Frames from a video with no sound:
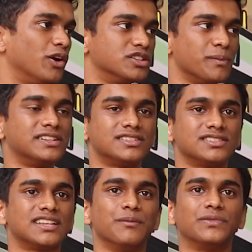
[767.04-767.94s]
he also
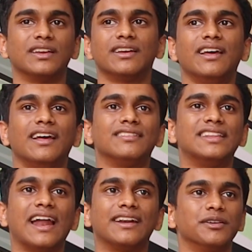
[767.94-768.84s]
mentions the same thing,
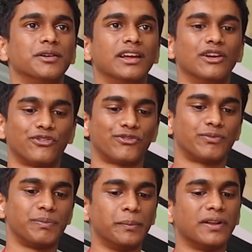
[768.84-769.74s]
that
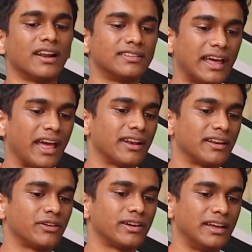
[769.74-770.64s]
if people are
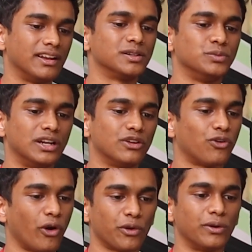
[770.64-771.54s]
there in a community
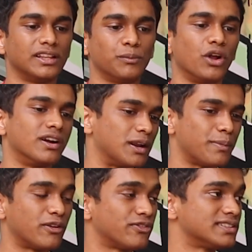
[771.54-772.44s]
for only the
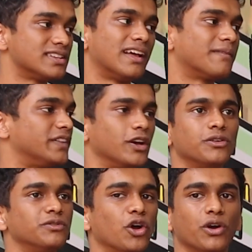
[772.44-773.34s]
monetary benefits,
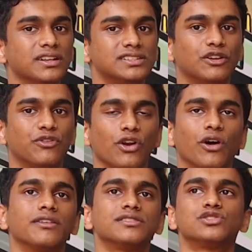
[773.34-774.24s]
they're not going to stick for
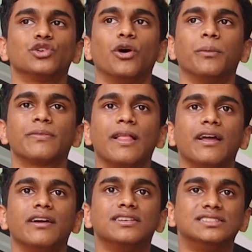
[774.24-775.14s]
long. So
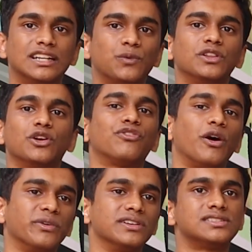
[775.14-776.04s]
sit with your
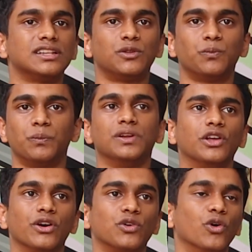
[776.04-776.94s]
founders, sit
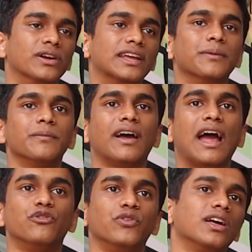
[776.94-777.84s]
with your core team,
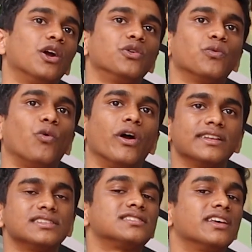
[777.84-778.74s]
and figure out
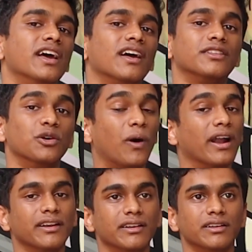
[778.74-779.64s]
what is the
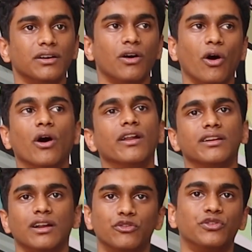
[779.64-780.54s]
one or
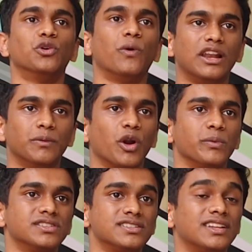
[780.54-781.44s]
a few value
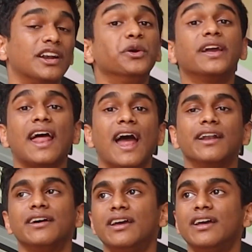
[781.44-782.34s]
propositions that you can
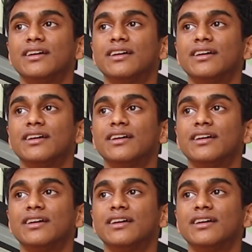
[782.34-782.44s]
add